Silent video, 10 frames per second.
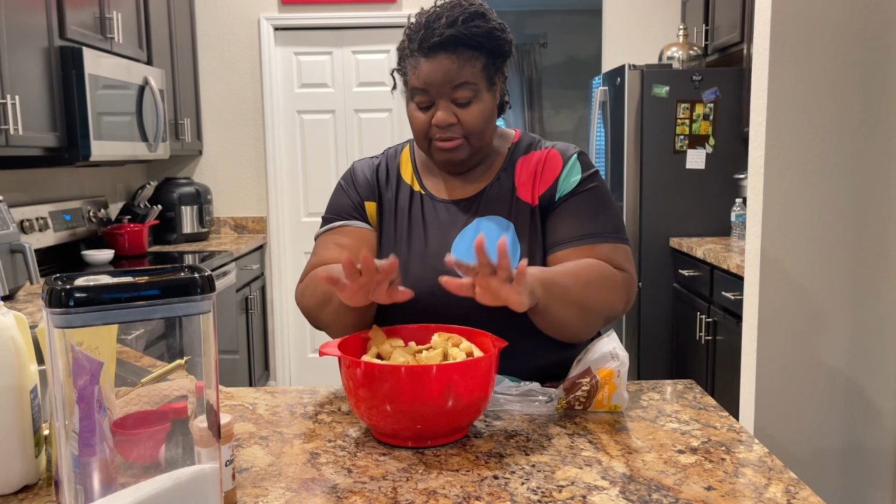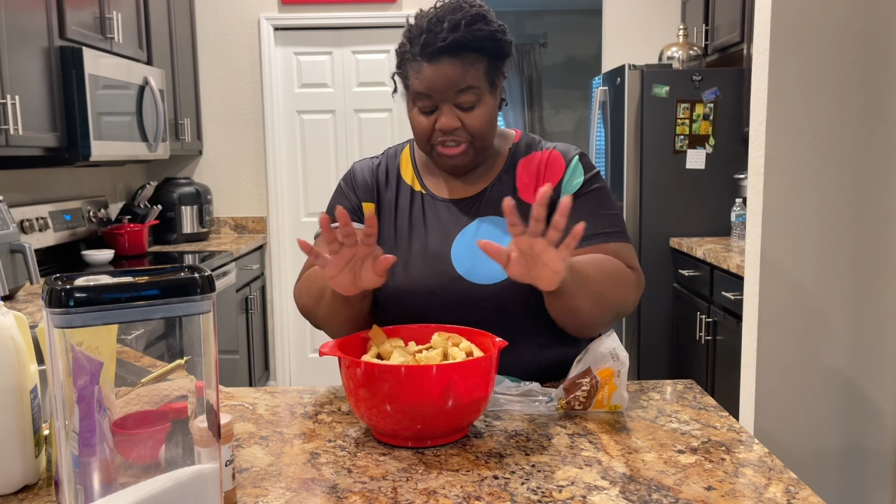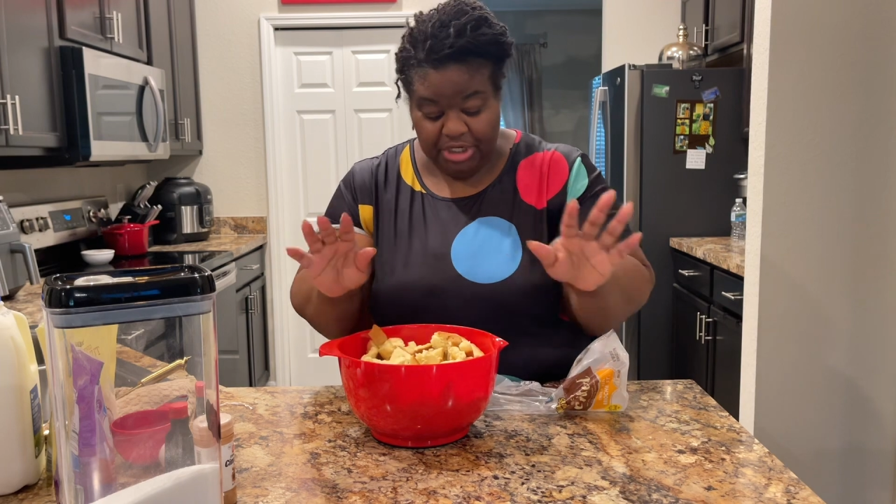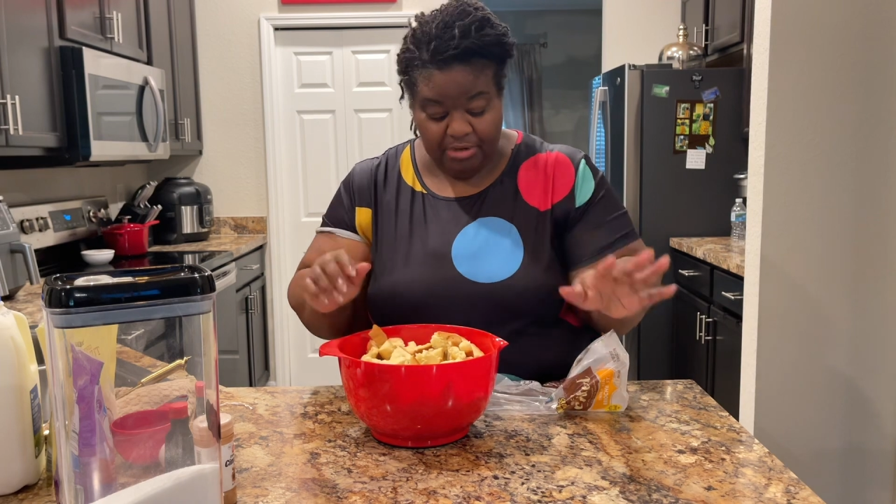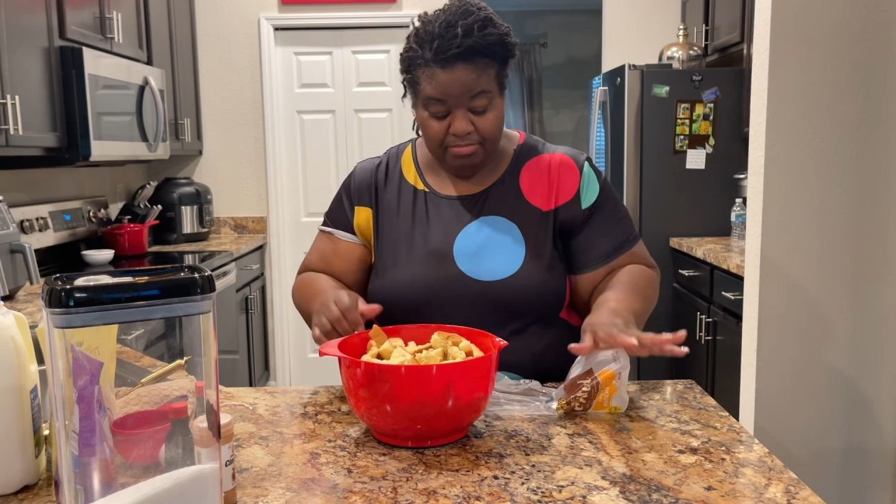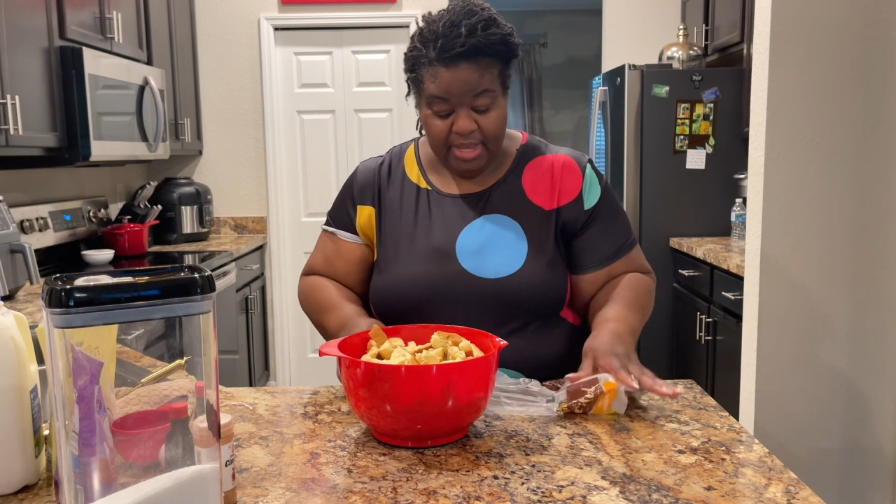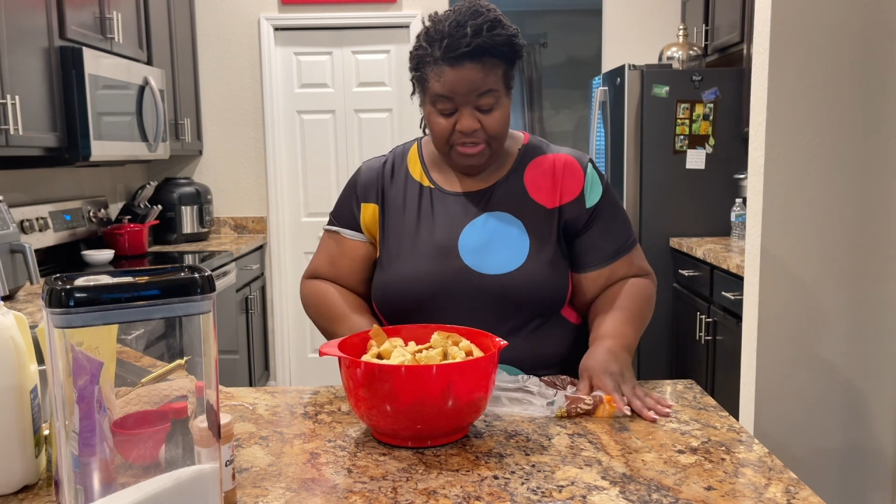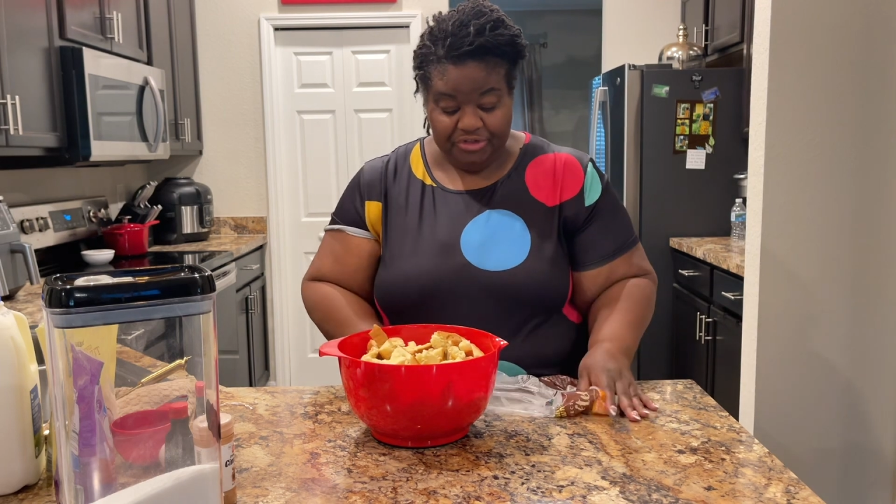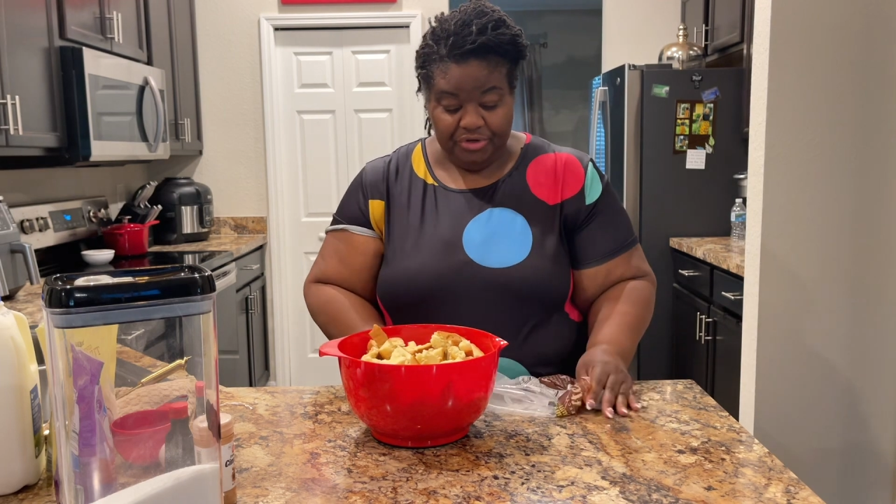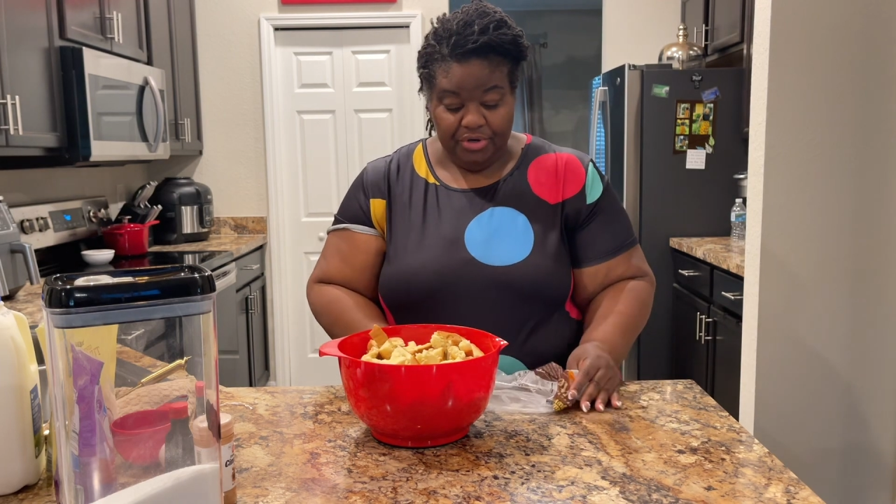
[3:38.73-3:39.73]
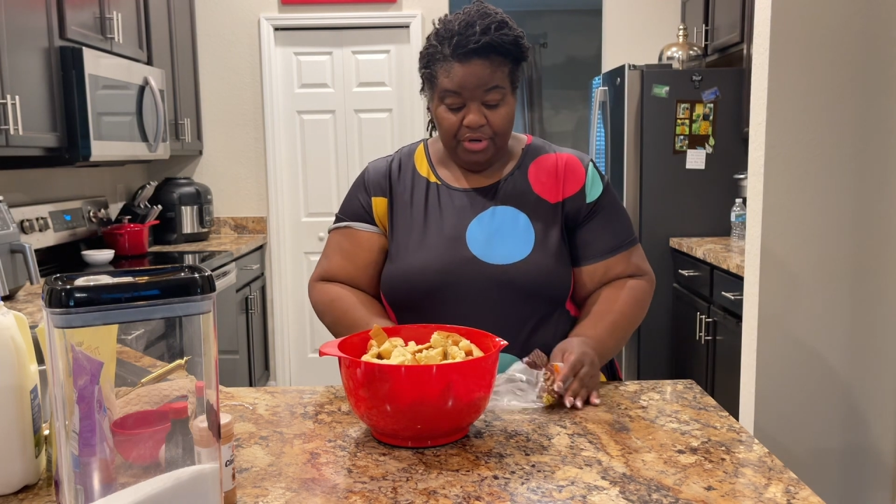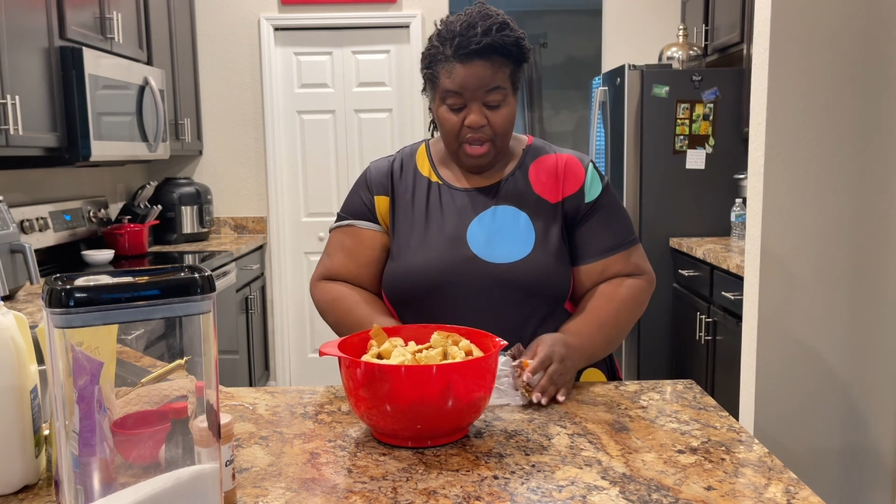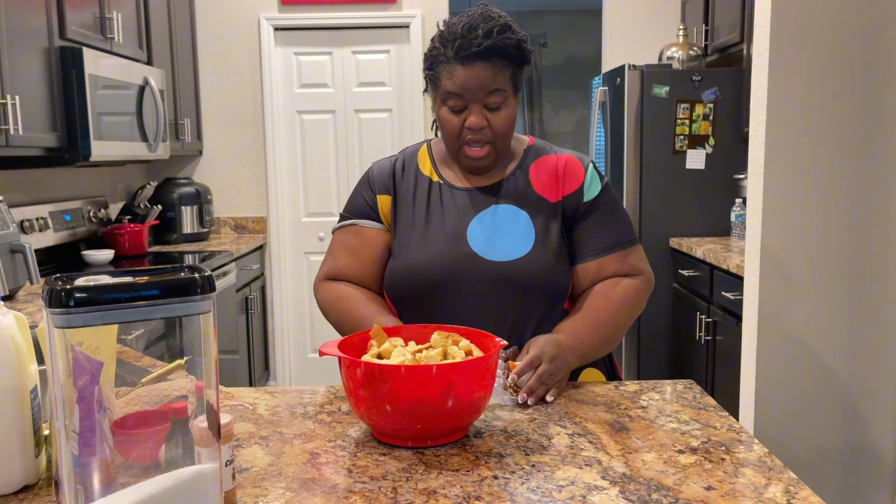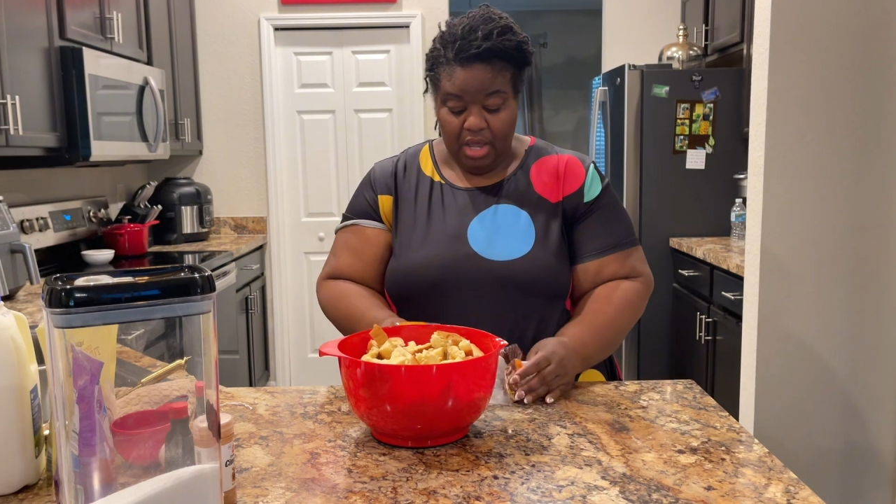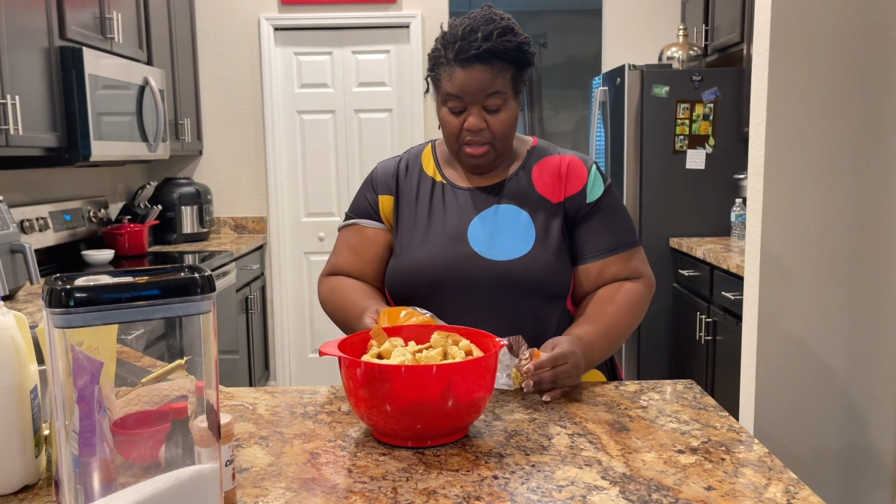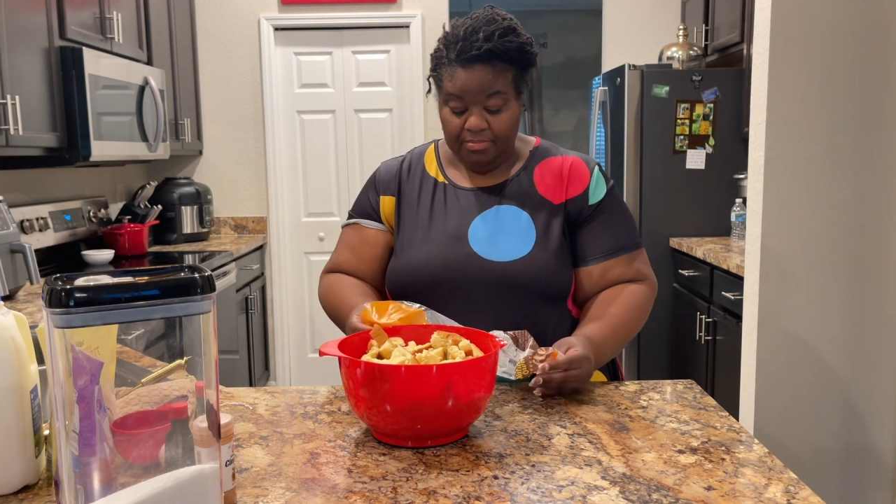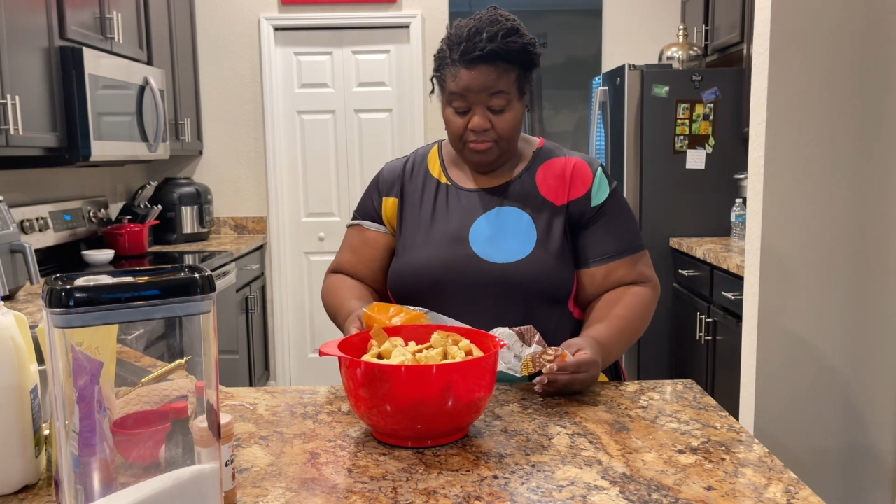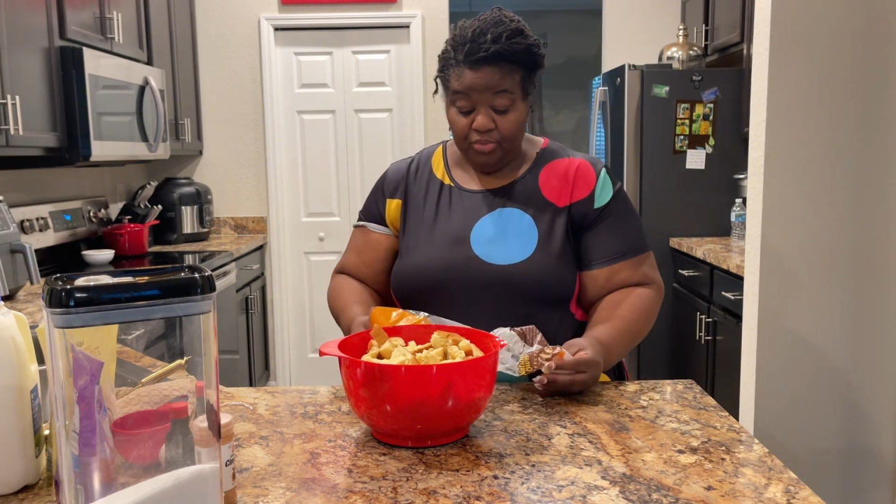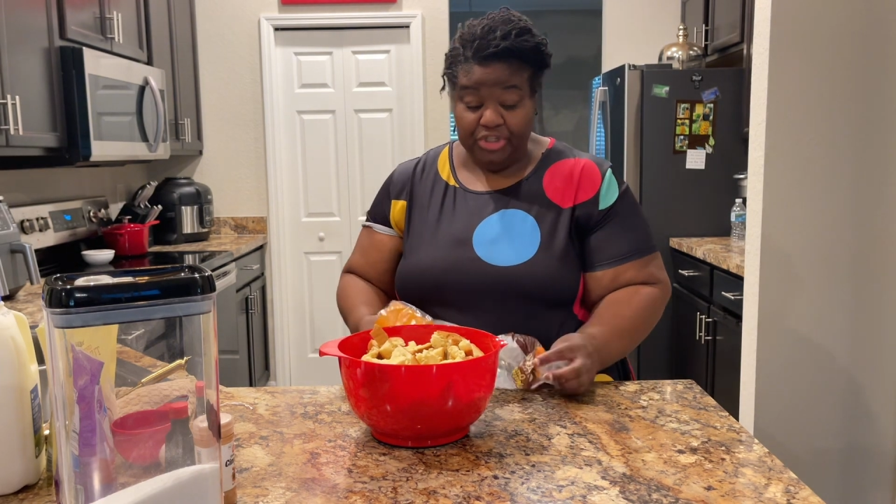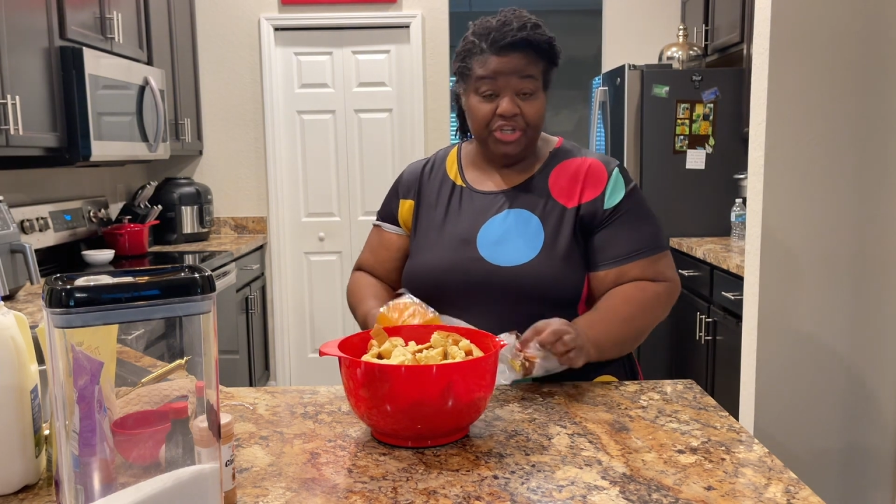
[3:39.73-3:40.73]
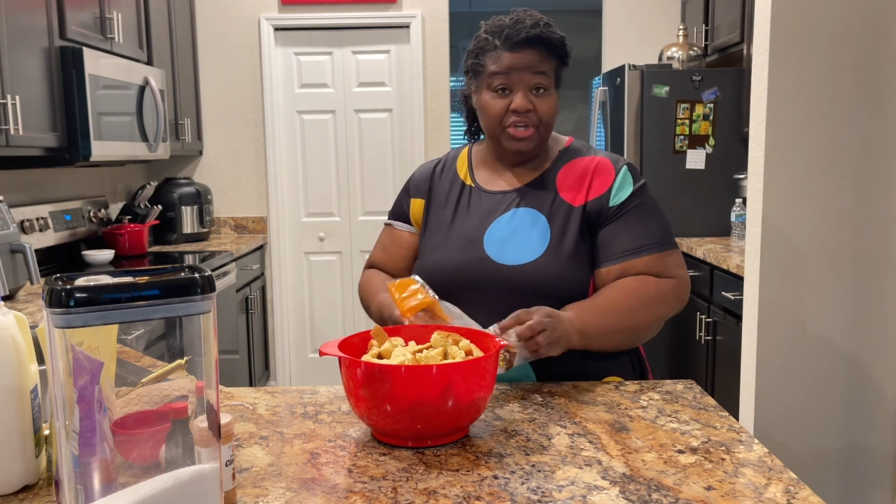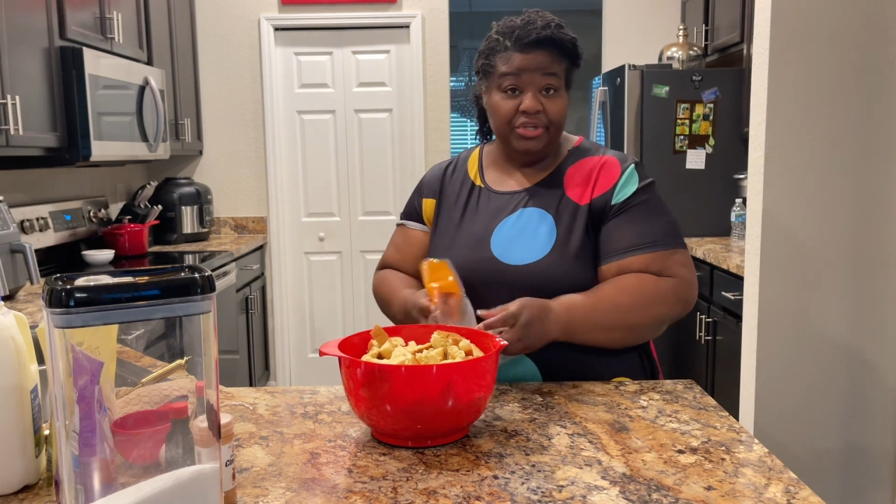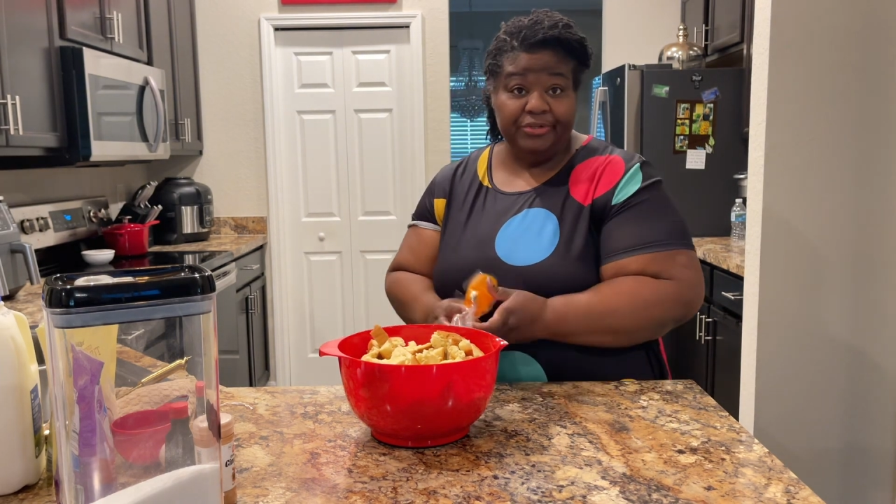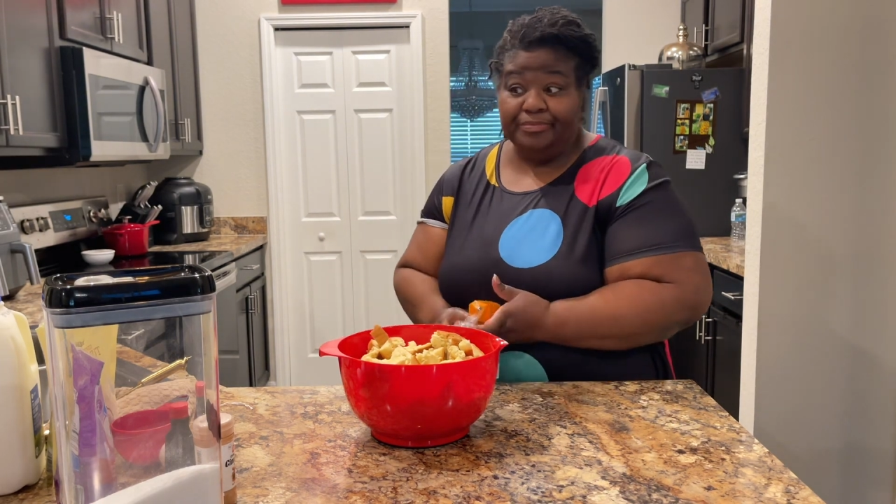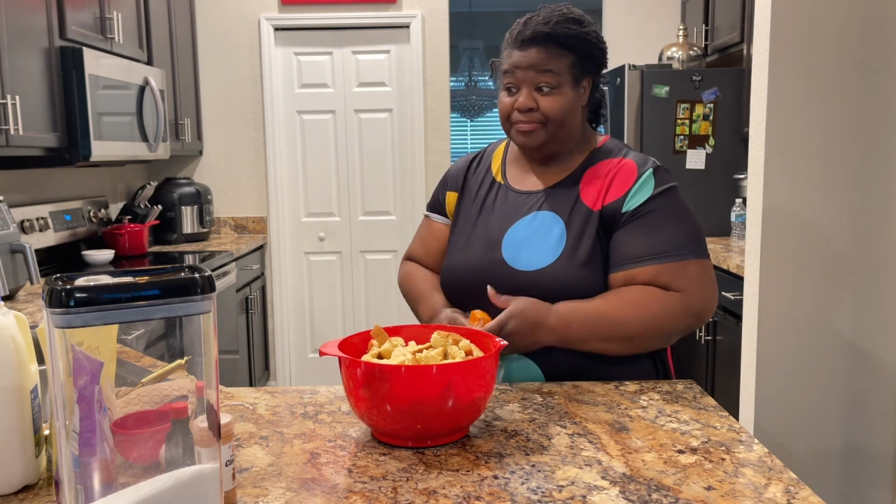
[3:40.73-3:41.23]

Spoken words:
She didn't measure when she cooked.